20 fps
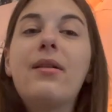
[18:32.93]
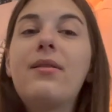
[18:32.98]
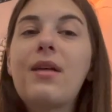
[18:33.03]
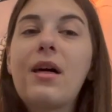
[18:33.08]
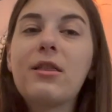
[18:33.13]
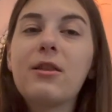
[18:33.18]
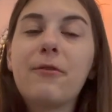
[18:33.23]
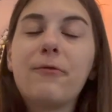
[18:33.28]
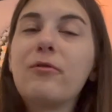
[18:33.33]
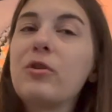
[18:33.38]

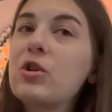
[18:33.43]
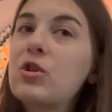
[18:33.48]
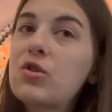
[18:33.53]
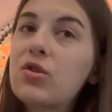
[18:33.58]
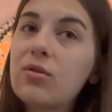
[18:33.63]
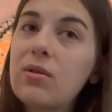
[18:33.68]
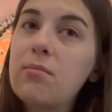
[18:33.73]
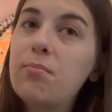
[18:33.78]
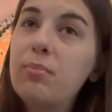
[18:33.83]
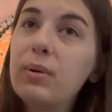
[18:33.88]
than the first
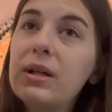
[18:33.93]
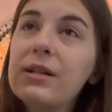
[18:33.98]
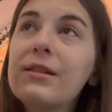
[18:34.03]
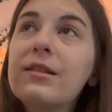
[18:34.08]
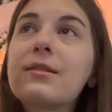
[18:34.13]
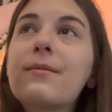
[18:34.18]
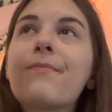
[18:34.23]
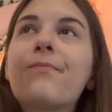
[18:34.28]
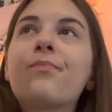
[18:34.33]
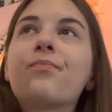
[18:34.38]
3
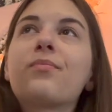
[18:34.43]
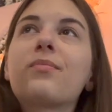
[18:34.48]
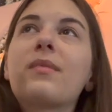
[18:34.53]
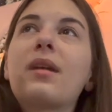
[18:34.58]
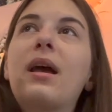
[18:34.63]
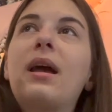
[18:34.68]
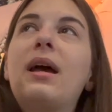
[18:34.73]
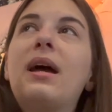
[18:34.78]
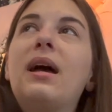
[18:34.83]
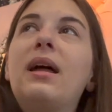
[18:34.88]
books.
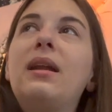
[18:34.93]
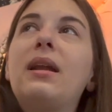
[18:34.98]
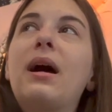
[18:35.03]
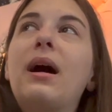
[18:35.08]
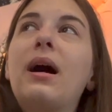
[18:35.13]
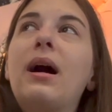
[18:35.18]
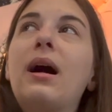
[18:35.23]
And